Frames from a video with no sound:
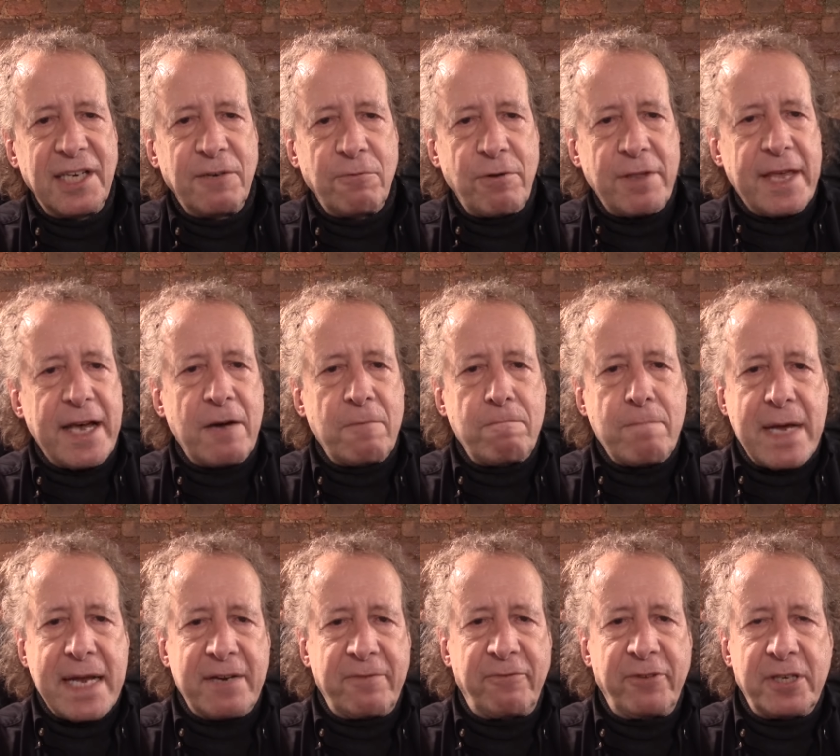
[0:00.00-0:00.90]
without
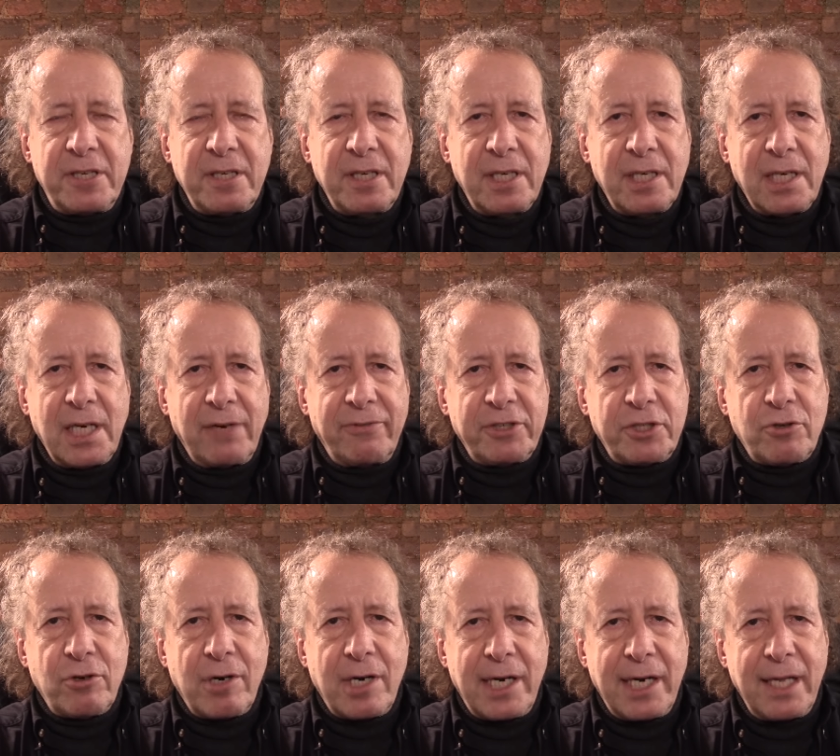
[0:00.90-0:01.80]
benefit of a
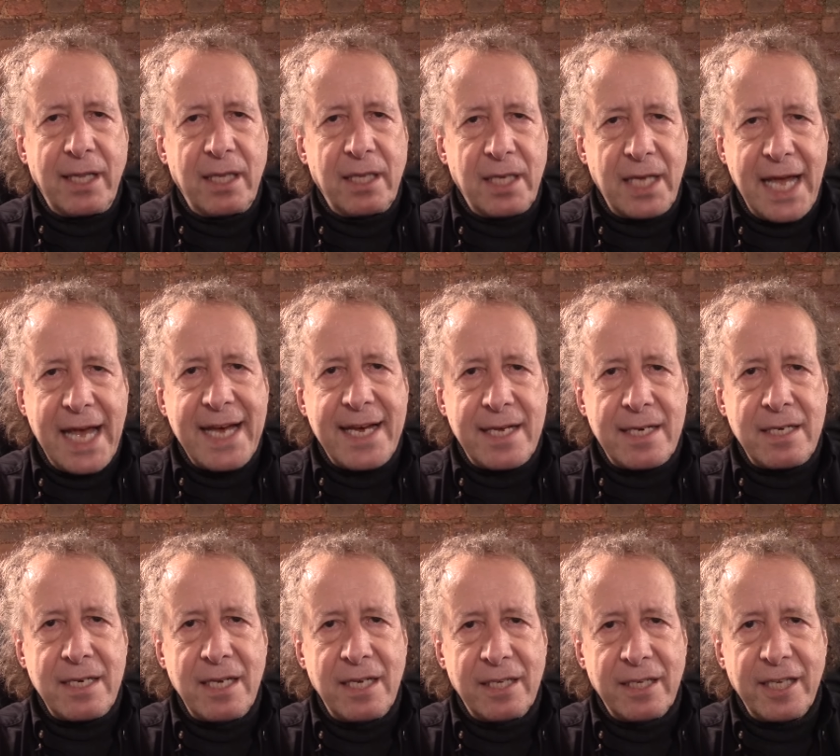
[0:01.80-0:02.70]
trial,
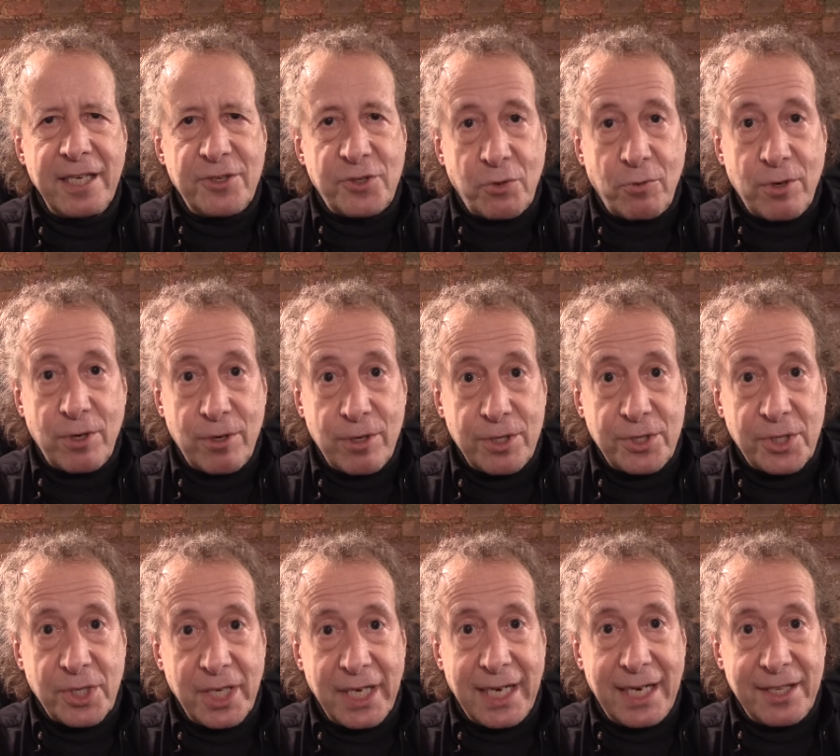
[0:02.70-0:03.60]
and his
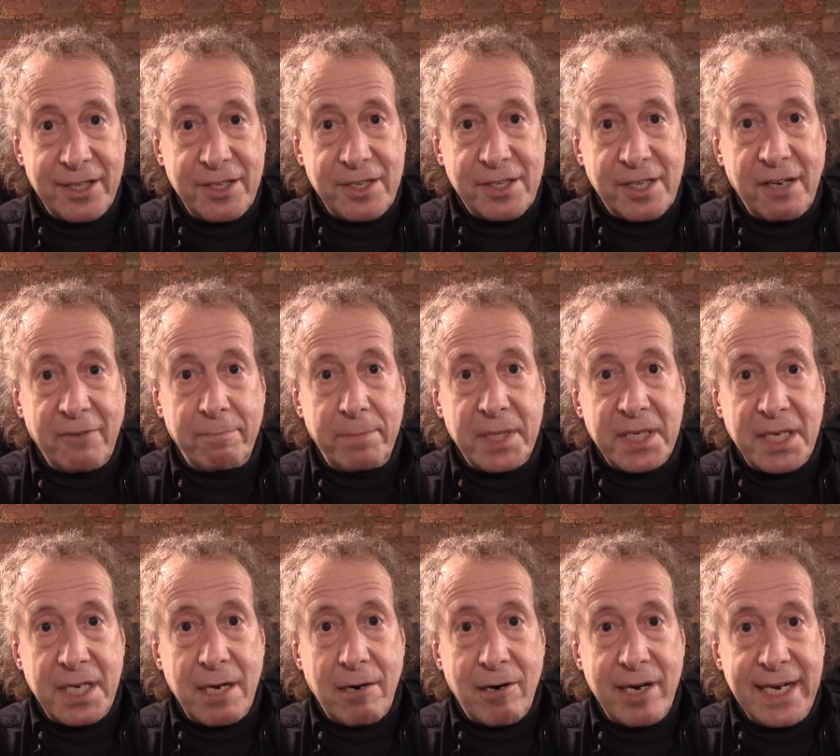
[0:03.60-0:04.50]
orders on this have been
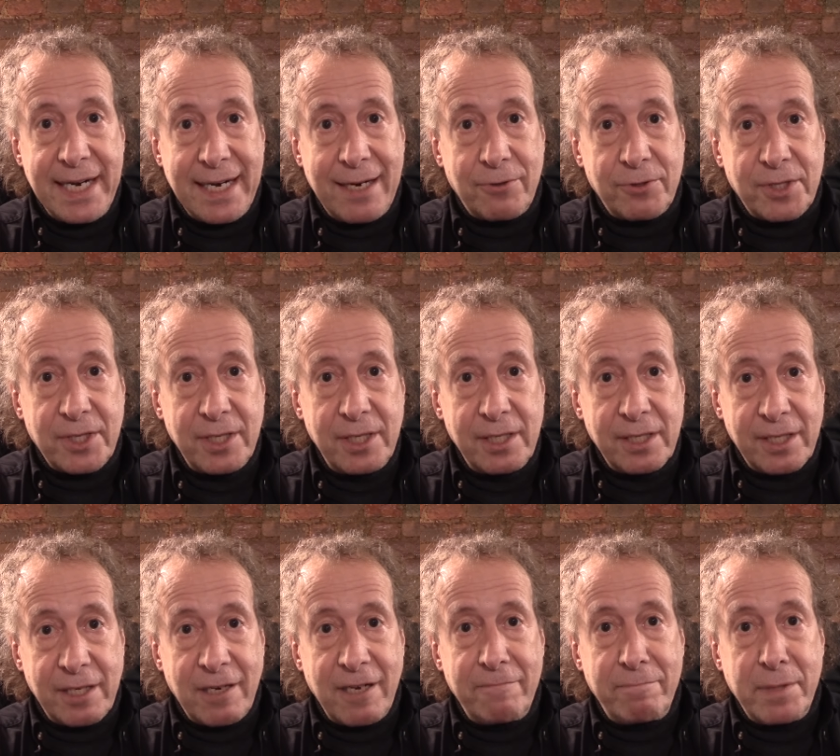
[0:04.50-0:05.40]
carried out.
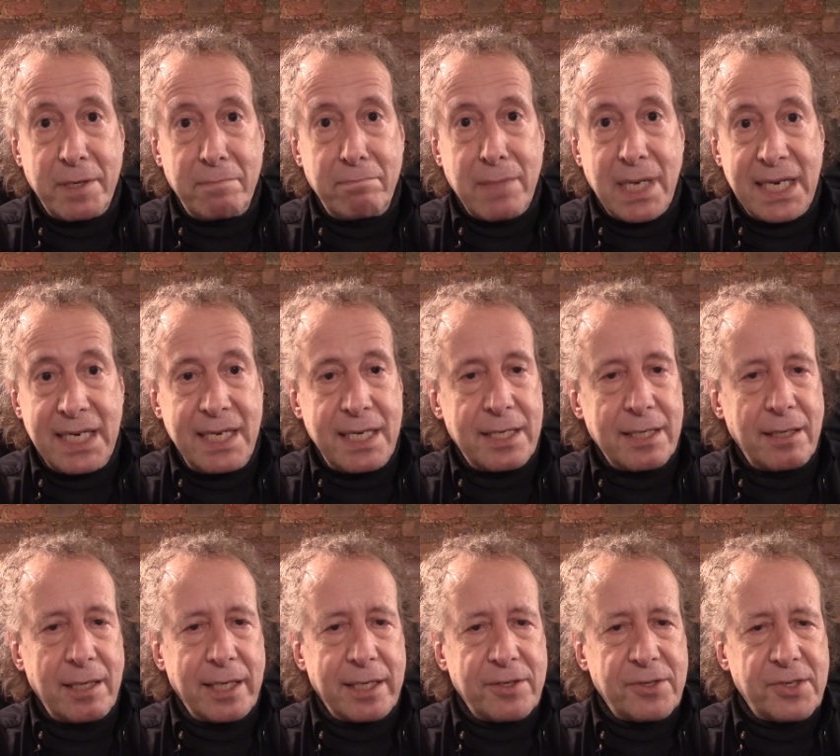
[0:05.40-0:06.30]
There have been many
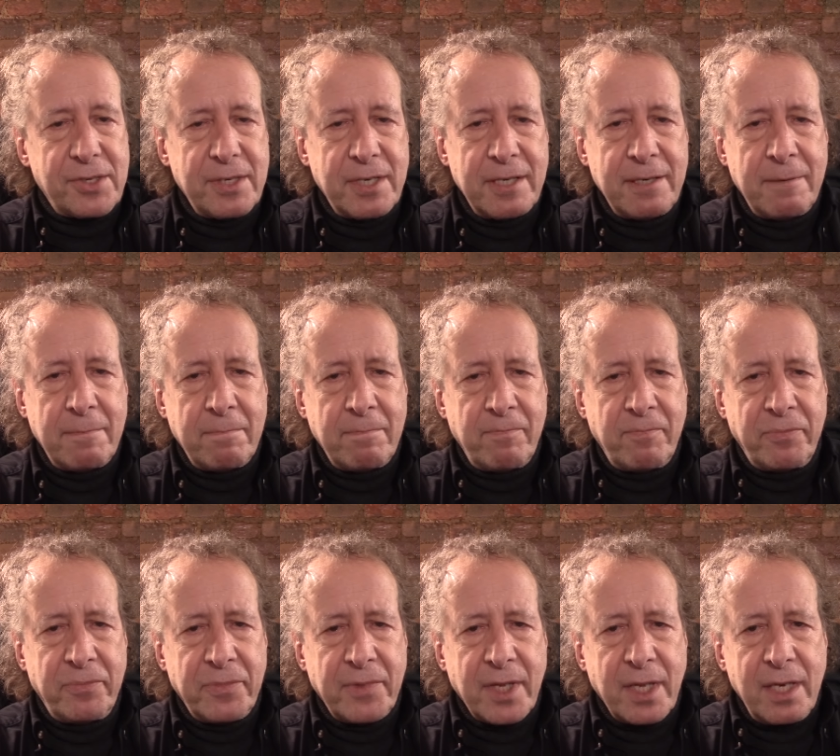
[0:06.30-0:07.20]
killings.
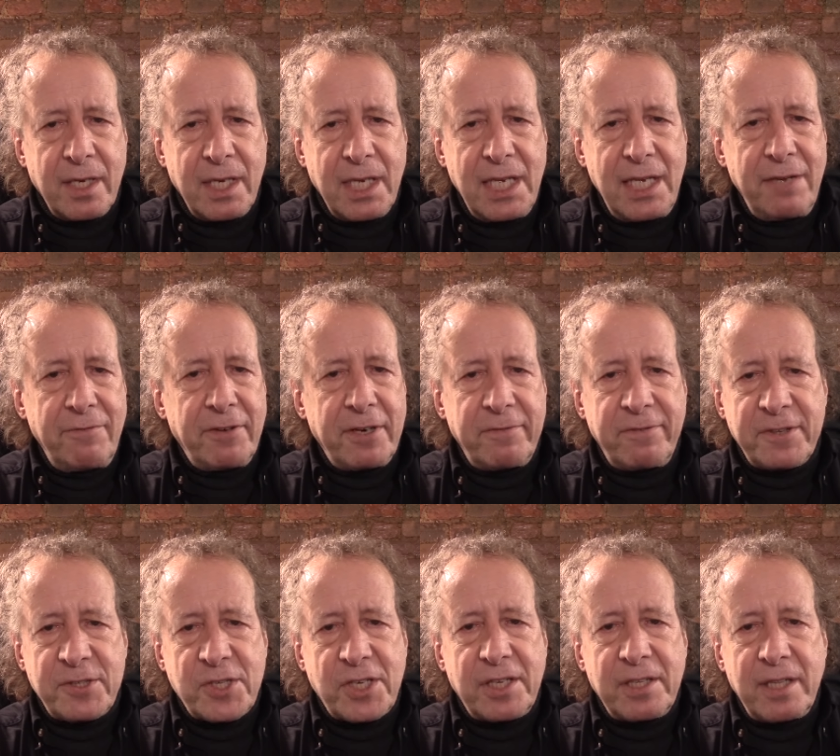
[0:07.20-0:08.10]
Even if
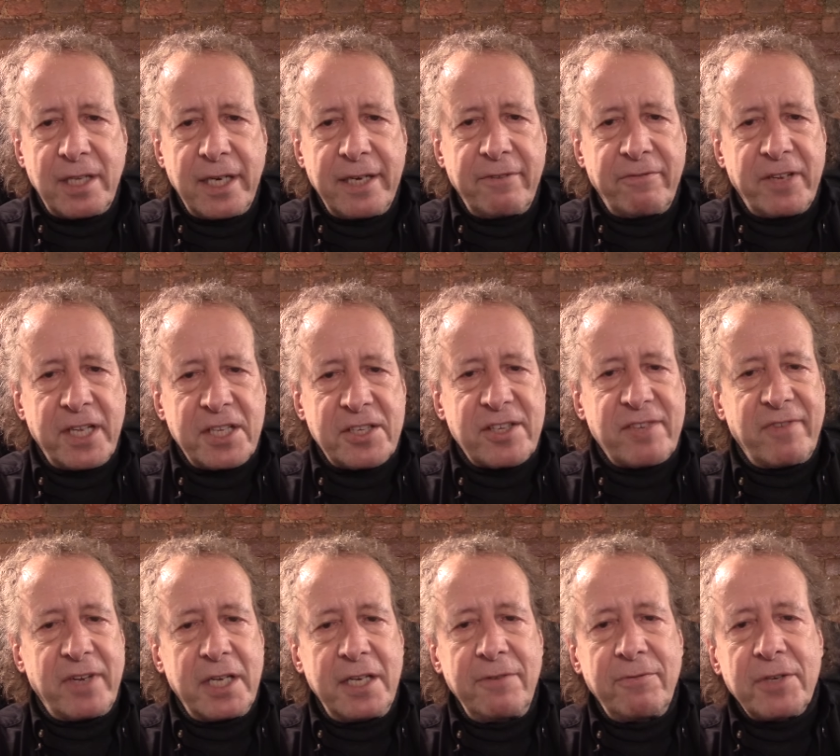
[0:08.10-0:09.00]
it's
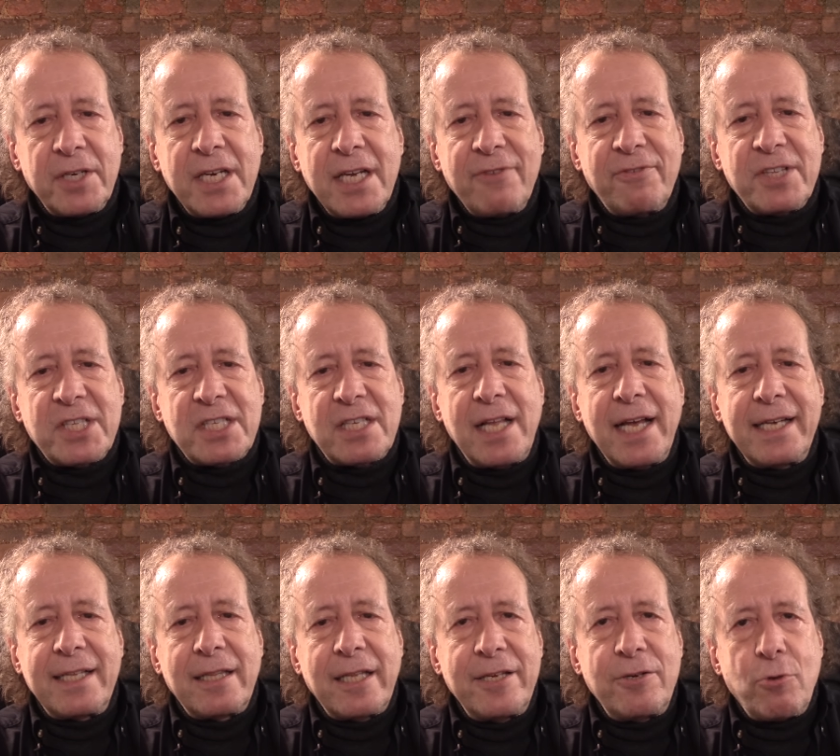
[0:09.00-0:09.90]

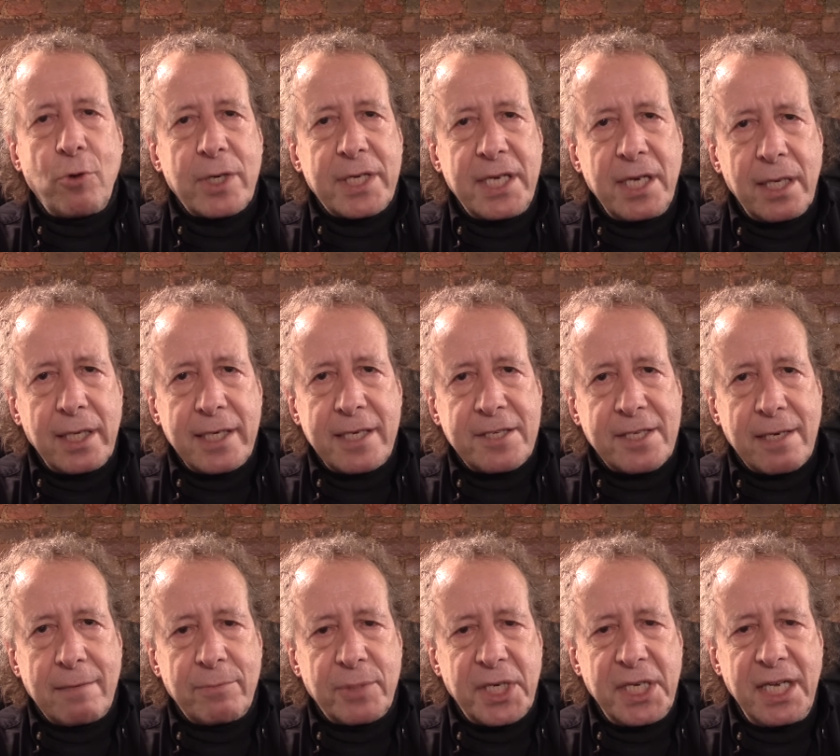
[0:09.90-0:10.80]
likely you are killing
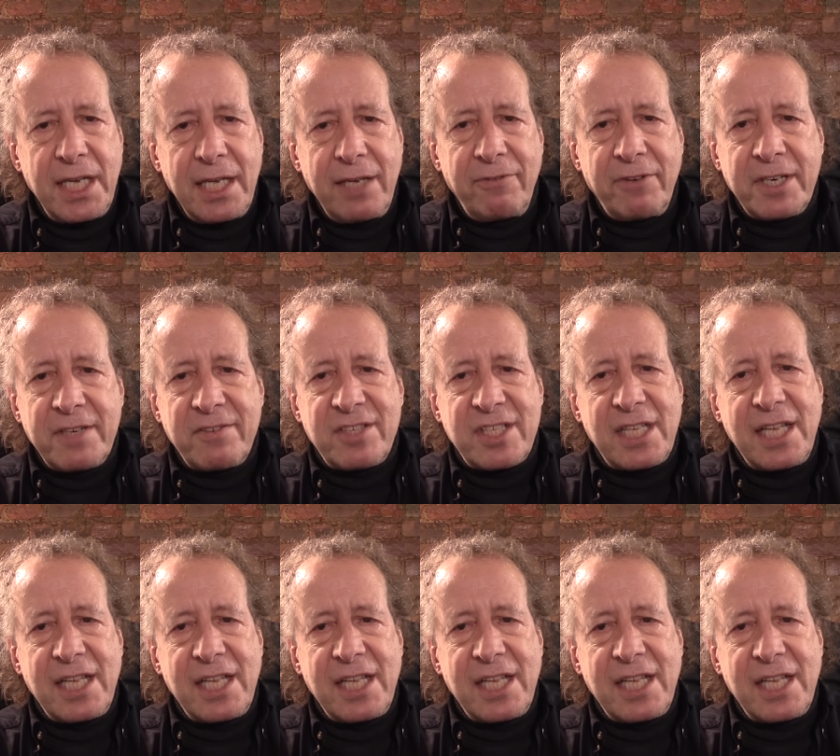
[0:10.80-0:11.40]
somebody, even if it's